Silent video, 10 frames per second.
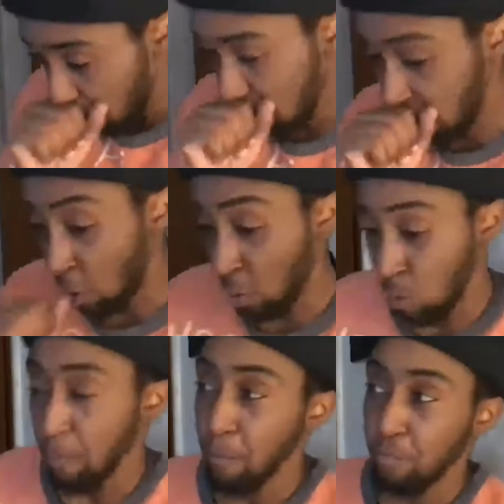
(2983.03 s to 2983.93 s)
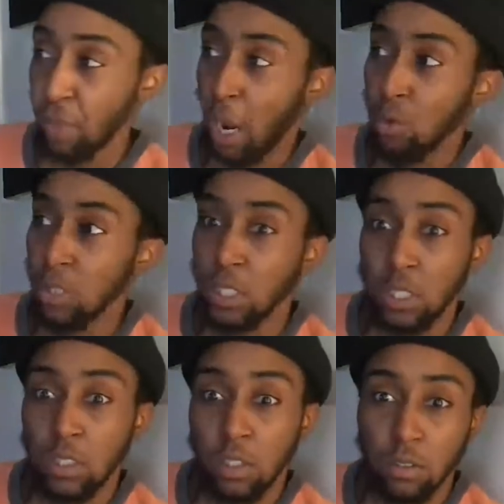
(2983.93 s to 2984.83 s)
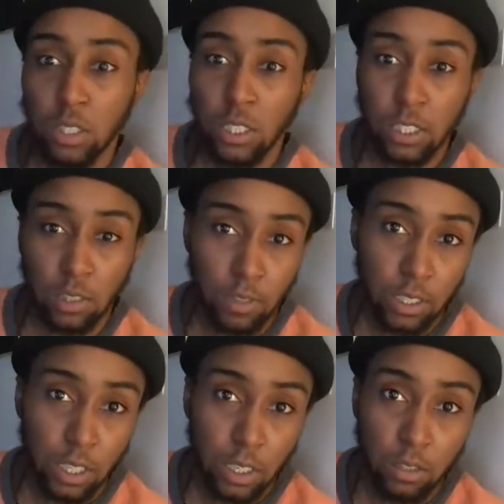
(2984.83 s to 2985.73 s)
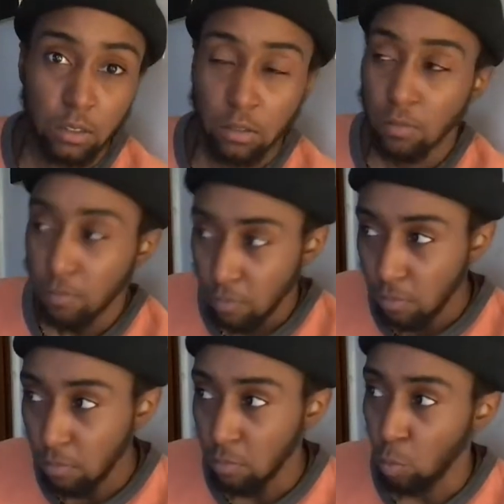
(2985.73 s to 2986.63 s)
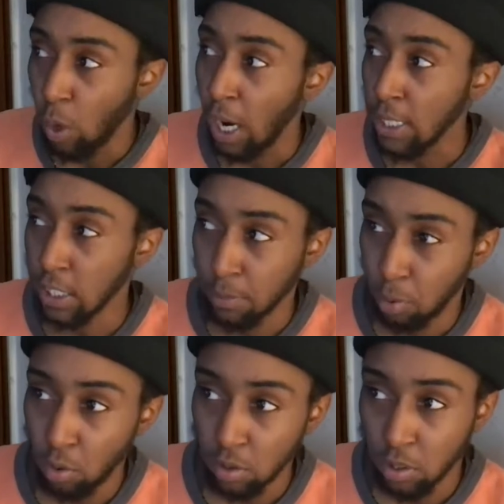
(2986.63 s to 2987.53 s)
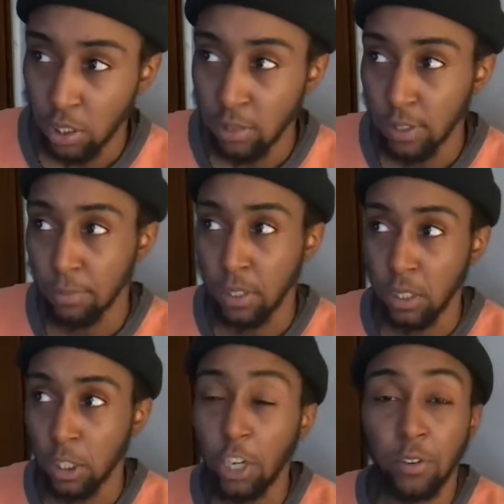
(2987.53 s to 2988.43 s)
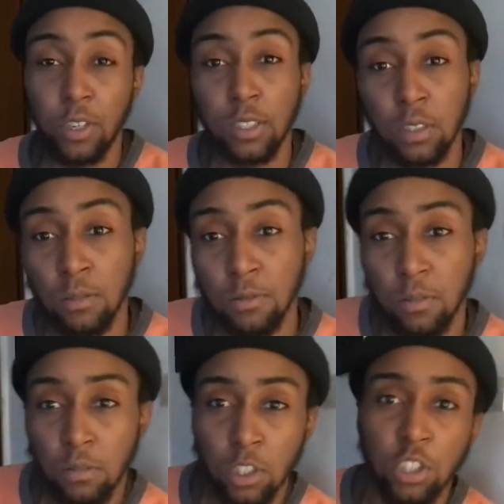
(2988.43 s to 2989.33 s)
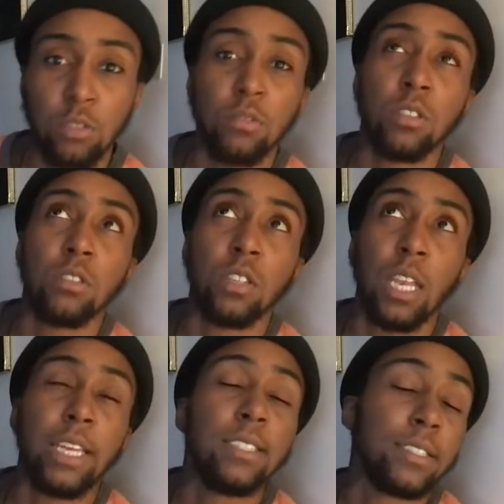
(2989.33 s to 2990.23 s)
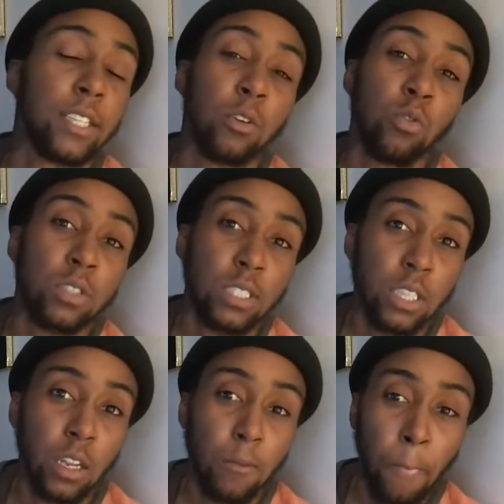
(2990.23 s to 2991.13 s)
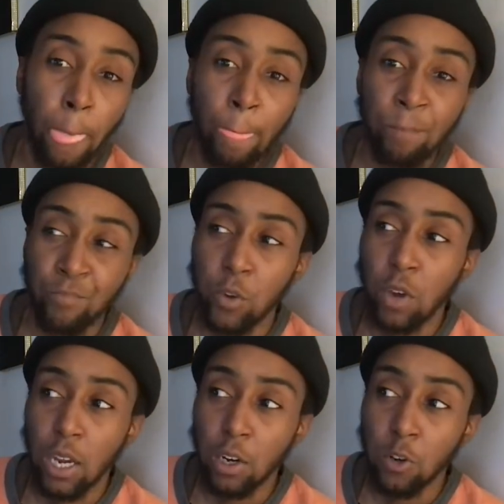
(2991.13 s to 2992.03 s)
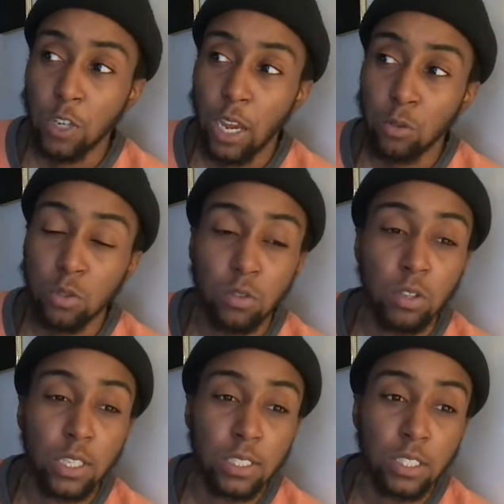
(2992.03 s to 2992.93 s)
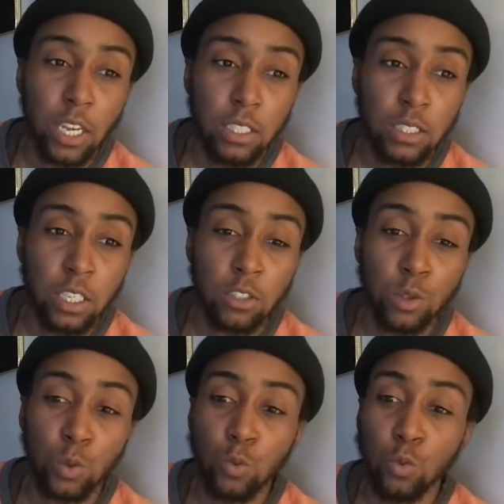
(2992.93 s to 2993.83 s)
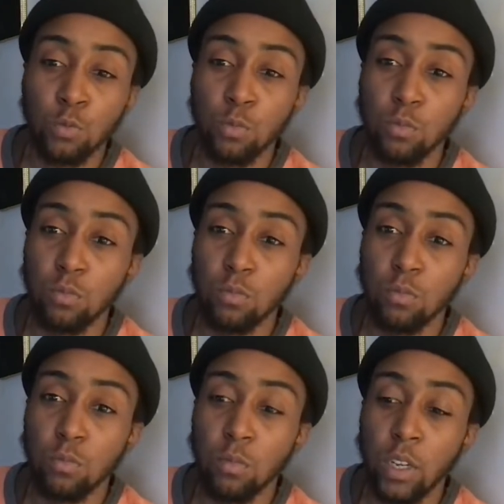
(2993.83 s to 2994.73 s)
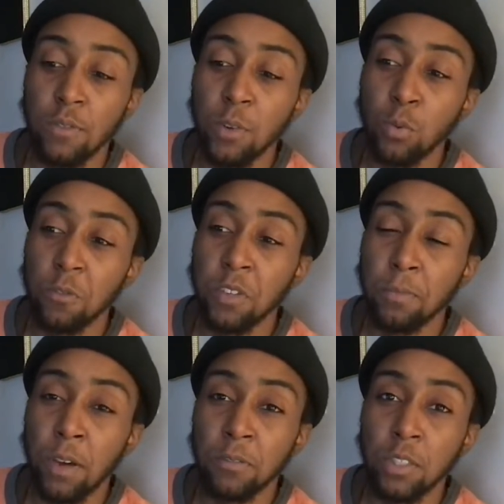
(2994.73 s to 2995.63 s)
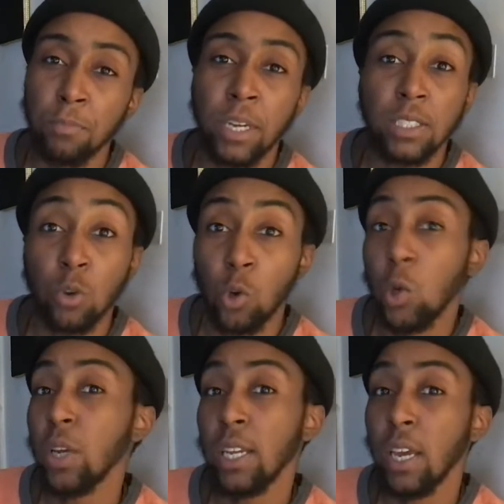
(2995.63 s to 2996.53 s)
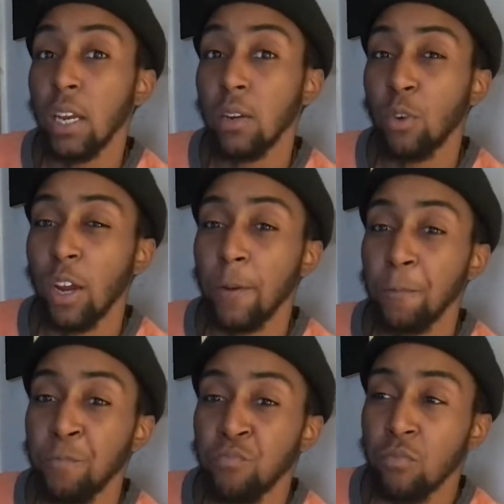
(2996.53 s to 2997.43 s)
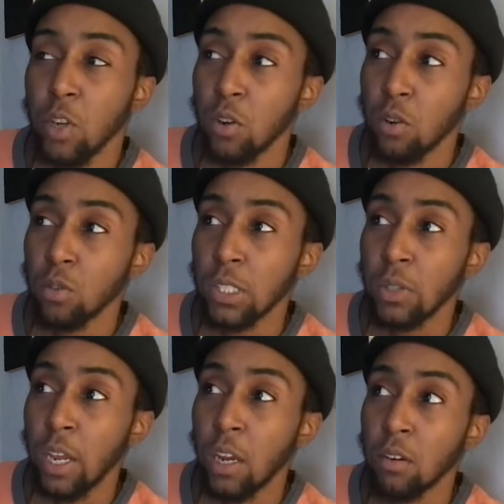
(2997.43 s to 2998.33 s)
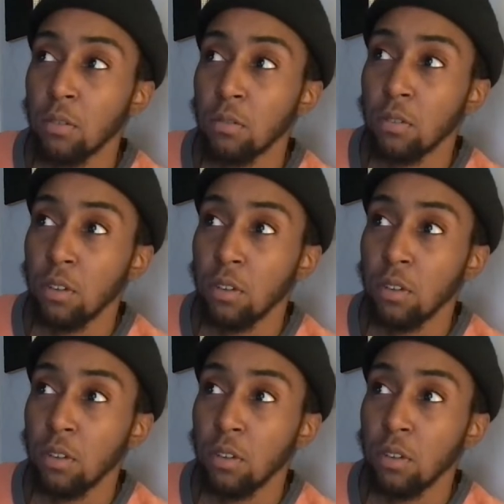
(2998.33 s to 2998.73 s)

So I was seeing, you know, seeing stuff like that. Why is it important to even be curious of the shoot the, the laces that go on the skate? You know, I learned how to look at the skates and assume if it would fit my foot based on looking at it, right? You know, so now